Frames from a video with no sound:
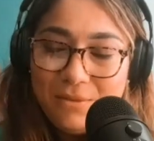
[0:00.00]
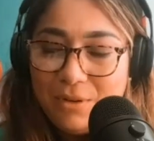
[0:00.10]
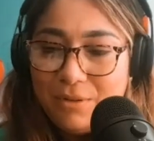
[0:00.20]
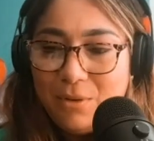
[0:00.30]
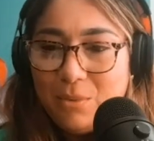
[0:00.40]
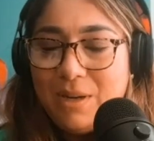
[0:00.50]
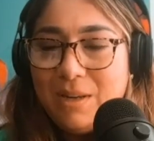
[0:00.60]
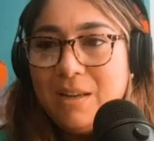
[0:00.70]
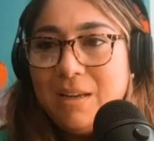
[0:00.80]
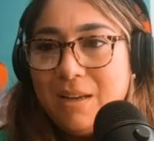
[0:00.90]
For
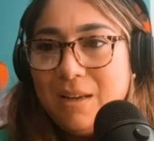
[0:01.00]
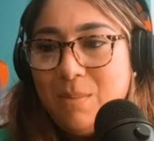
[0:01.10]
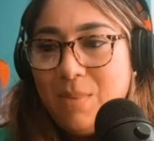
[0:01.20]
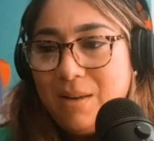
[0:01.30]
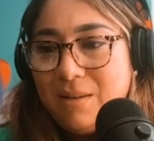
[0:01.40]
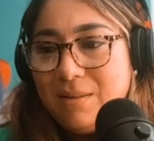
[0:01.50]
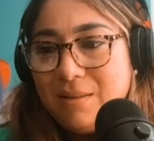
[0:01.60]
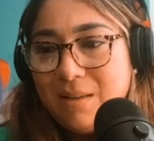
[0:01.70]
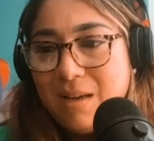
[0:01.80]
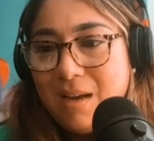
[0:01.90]
one,
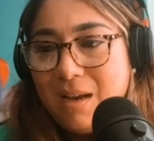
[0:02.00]
means